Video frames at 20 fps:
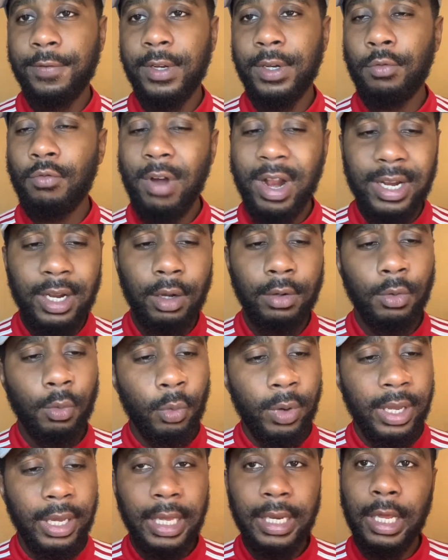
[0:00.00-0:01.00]
He ran down the
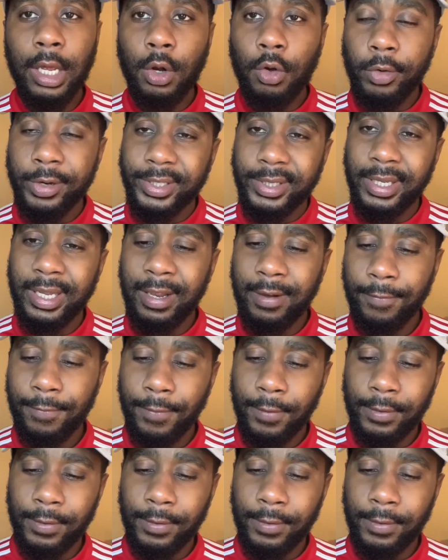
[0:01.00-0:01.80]
wing and then crossed it in for